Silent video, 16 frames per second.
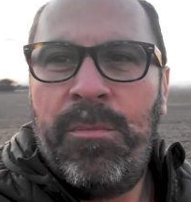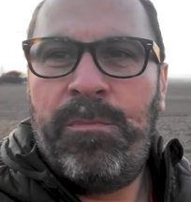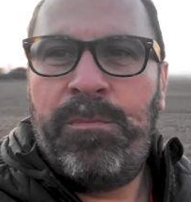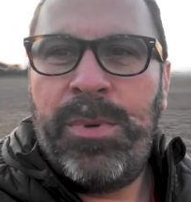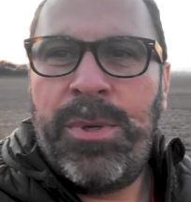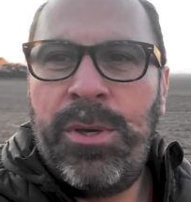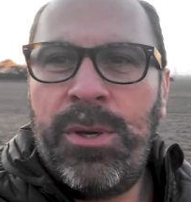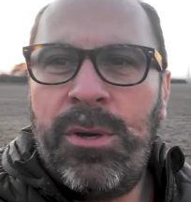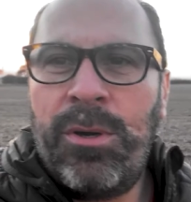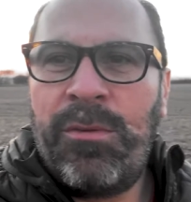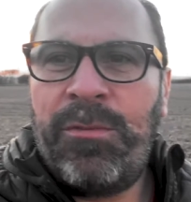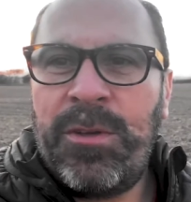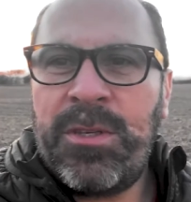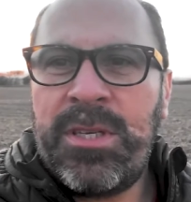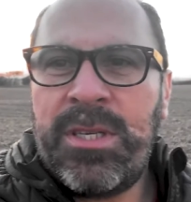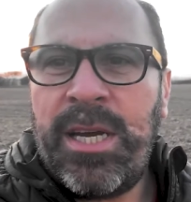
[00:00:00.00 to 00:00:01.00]

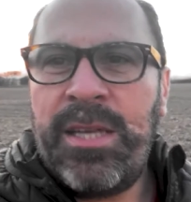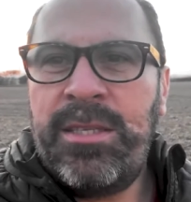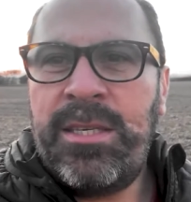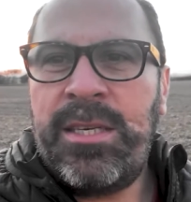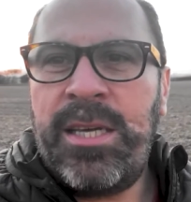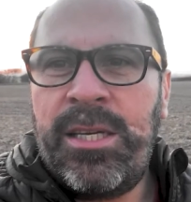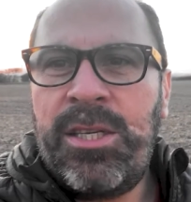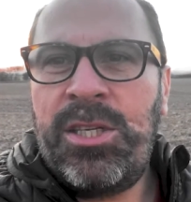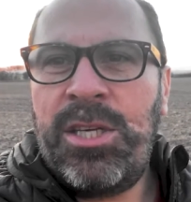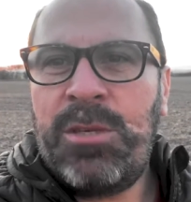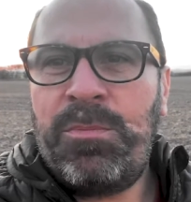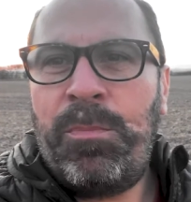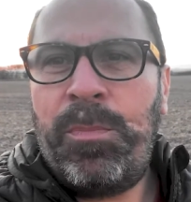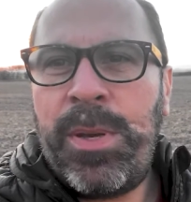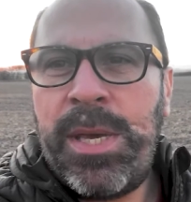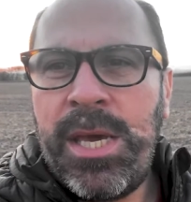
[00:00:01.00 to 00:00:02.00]
beautiful sunset
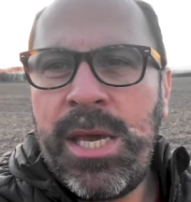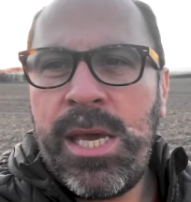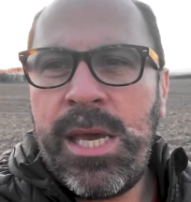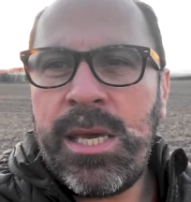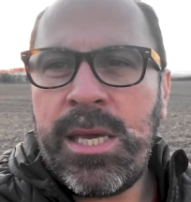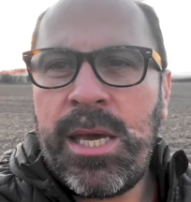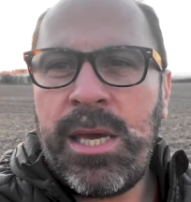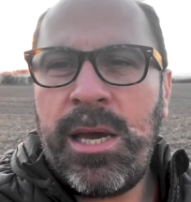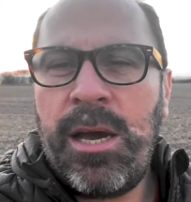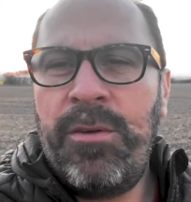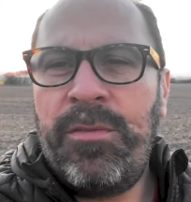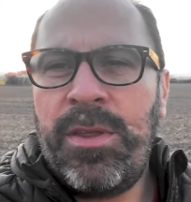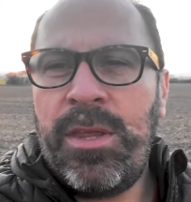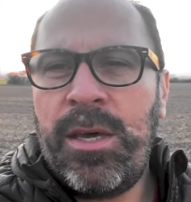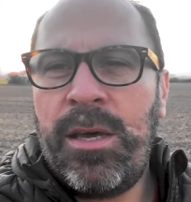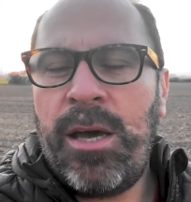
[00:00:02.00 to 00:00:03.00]
just peeking
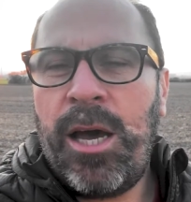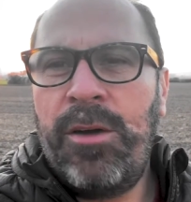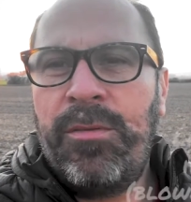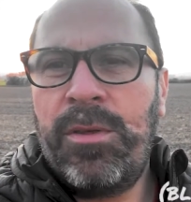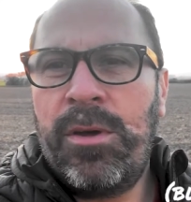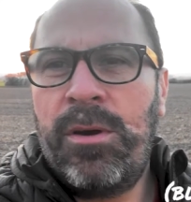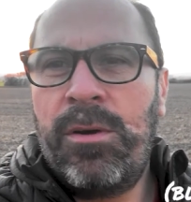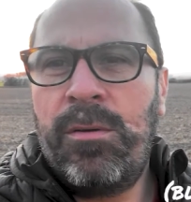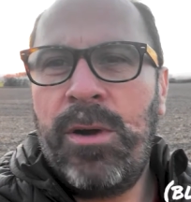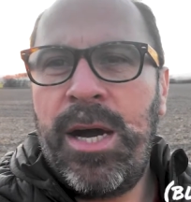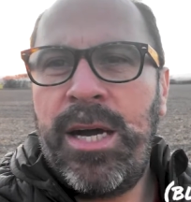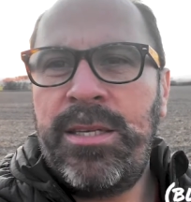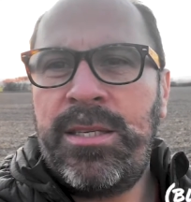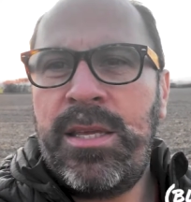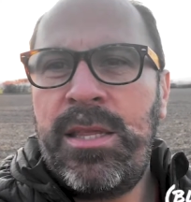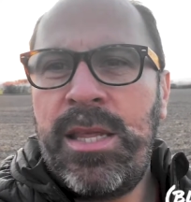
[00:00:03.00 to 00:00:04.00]
over the
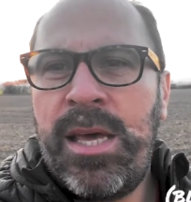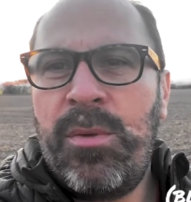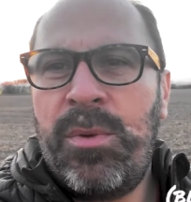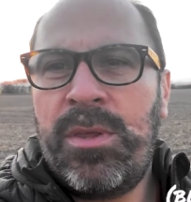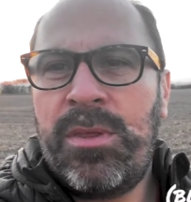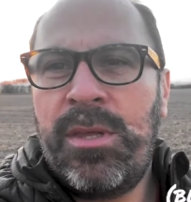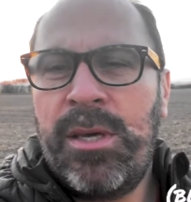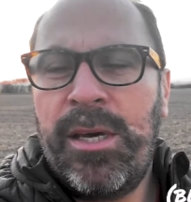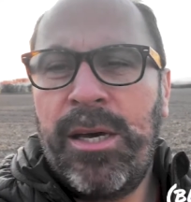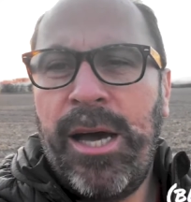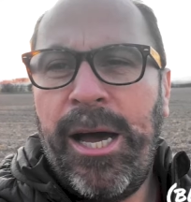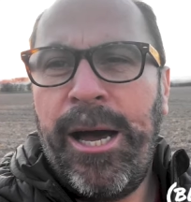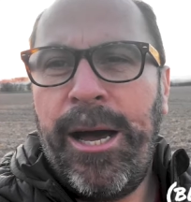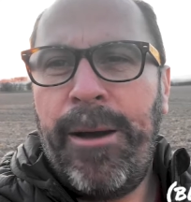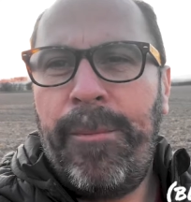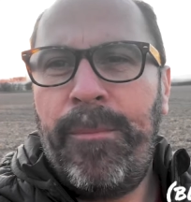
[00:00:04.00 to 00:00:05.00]
horizon there with
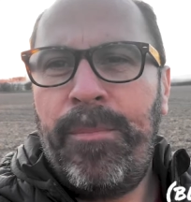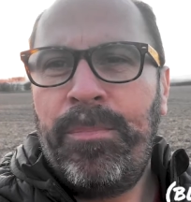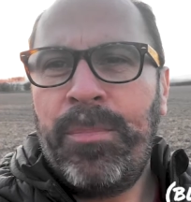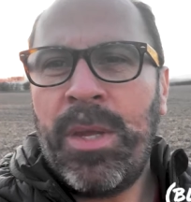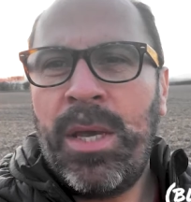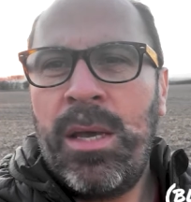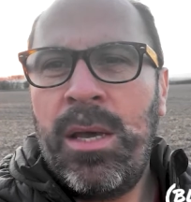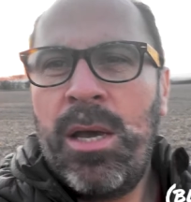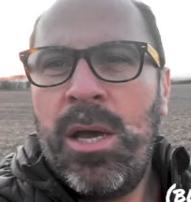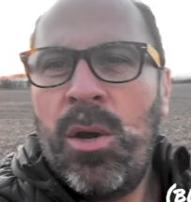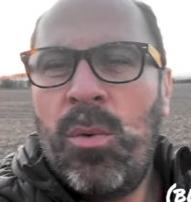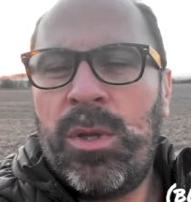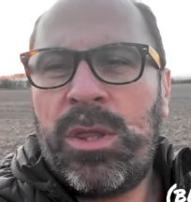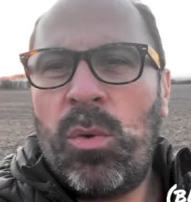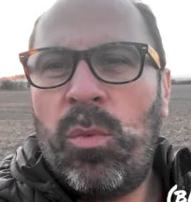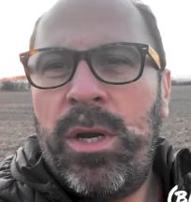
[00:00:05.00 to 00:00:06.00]

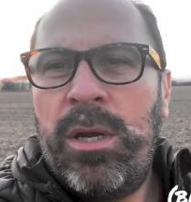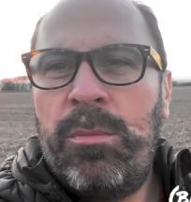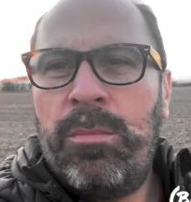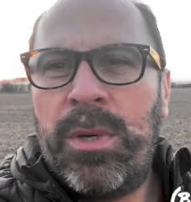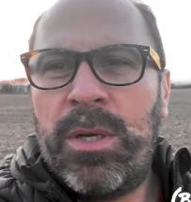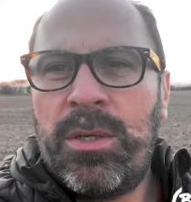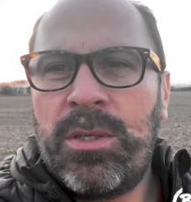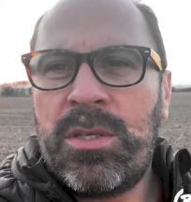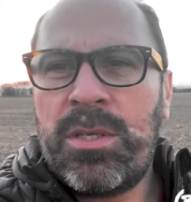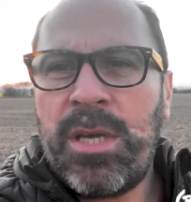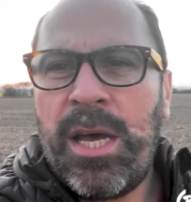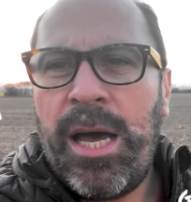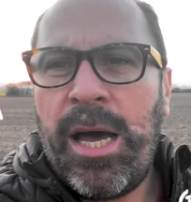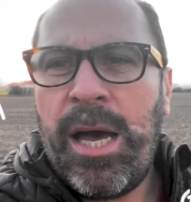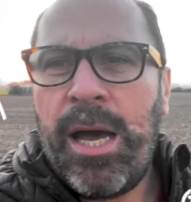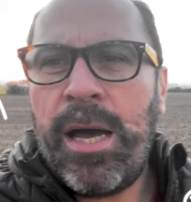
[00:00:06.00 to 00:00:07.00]
the windmills
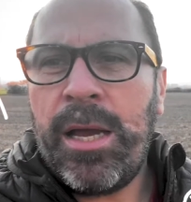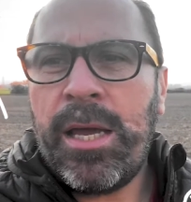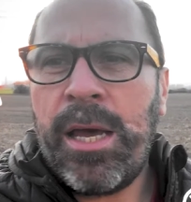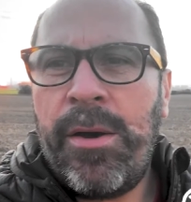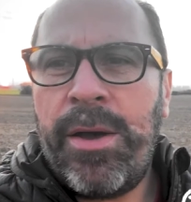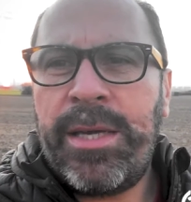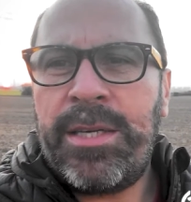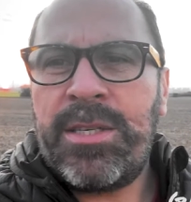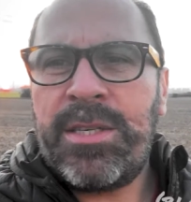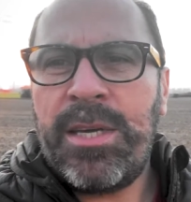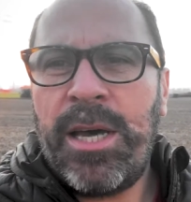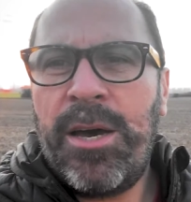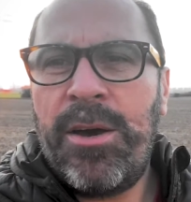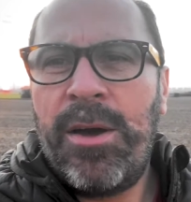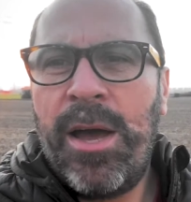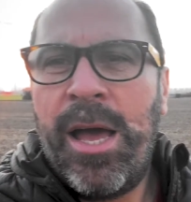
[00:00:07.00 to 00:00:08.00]
going.
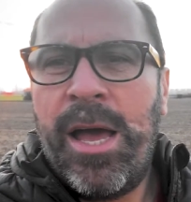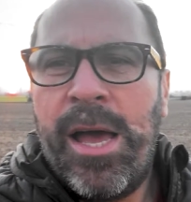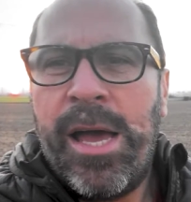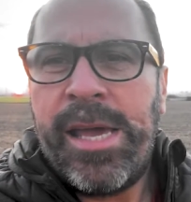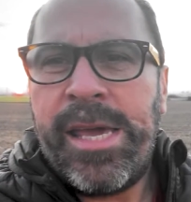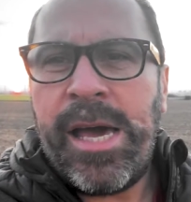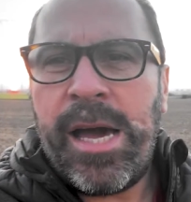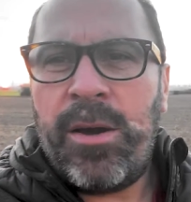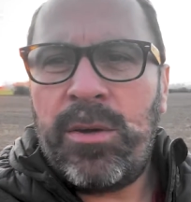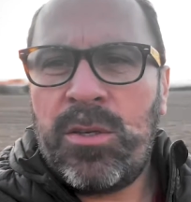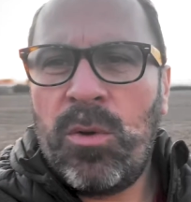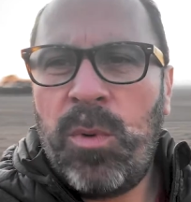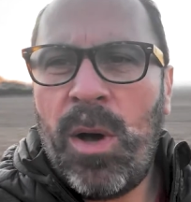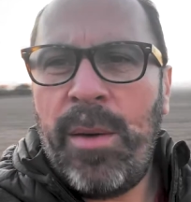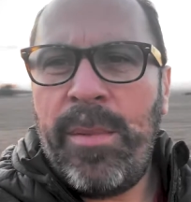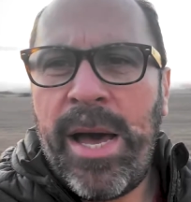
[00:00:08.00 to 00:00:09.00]
So yeah,
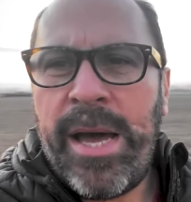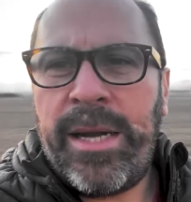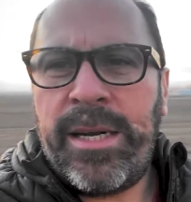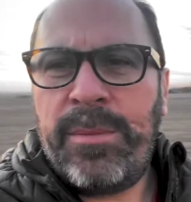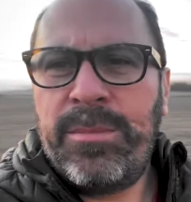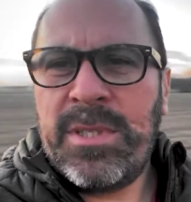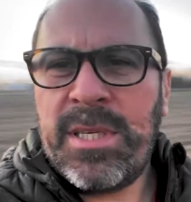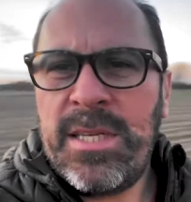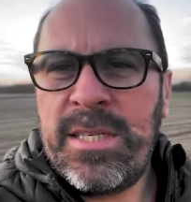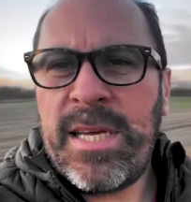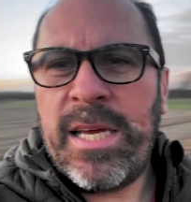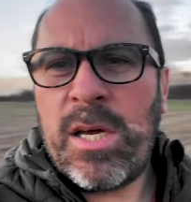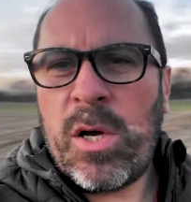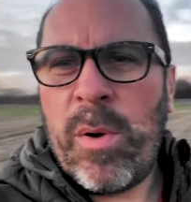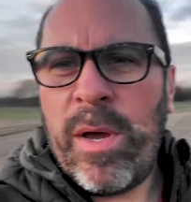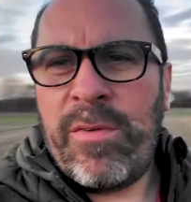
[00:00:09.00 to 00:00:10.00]
so while I'm at it, I'm just going to
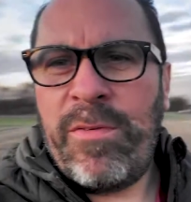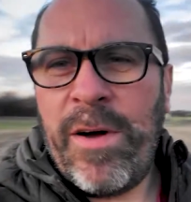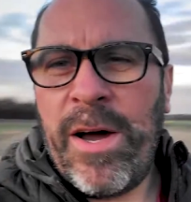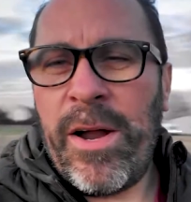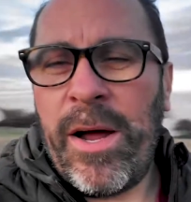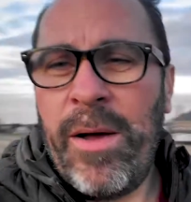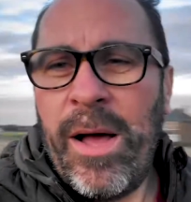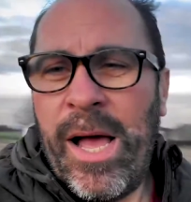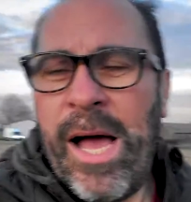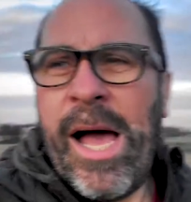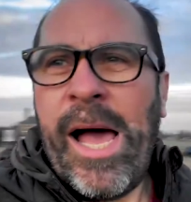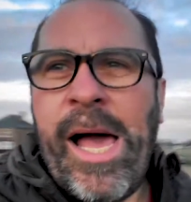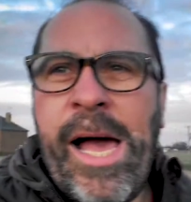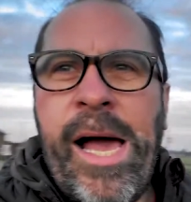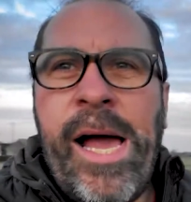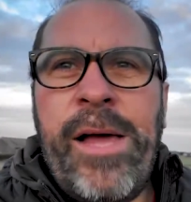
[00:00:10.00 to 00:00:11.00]
take a quick photo.
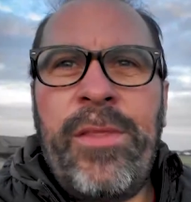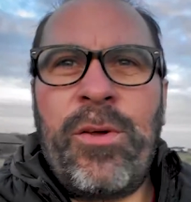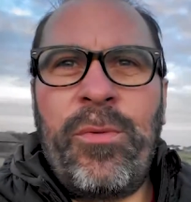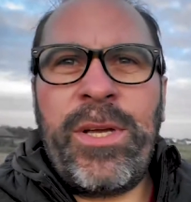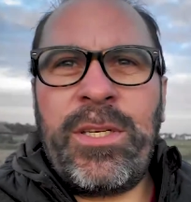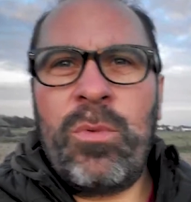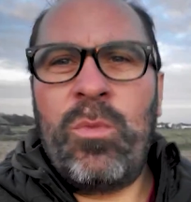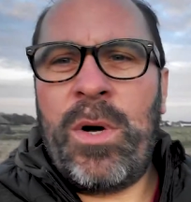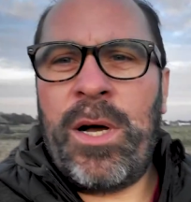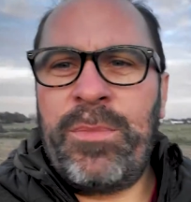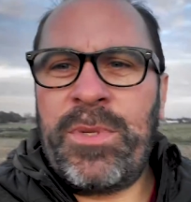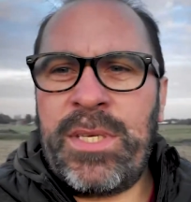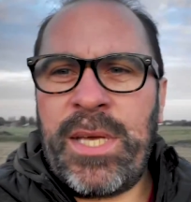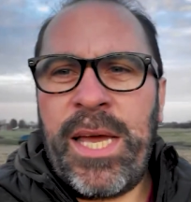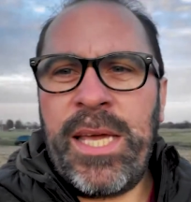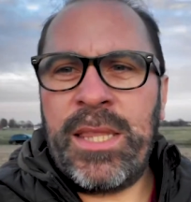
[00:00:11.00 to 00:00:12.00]
And the reason why I'm
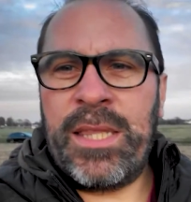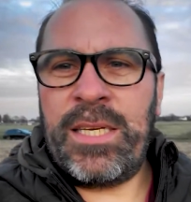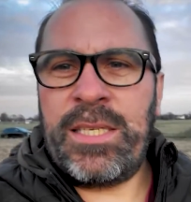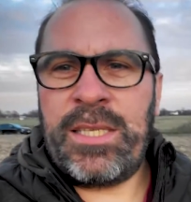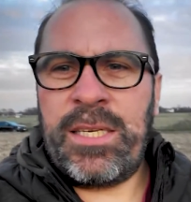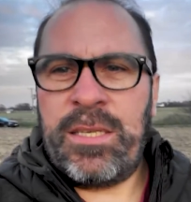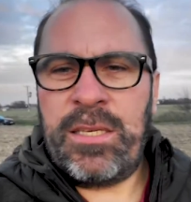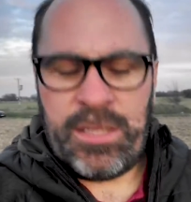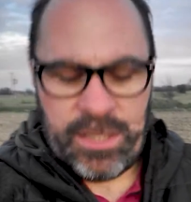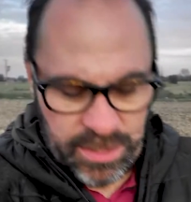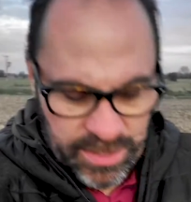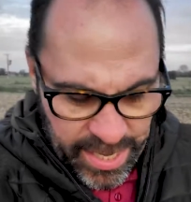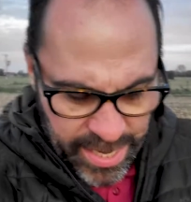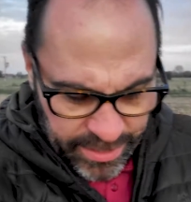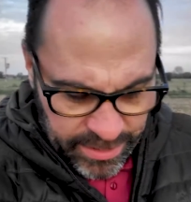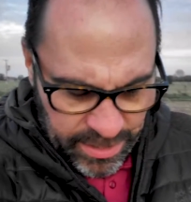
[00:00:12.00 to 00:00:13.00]
saying this is
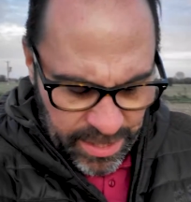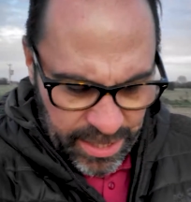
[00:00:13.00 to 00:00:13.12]
that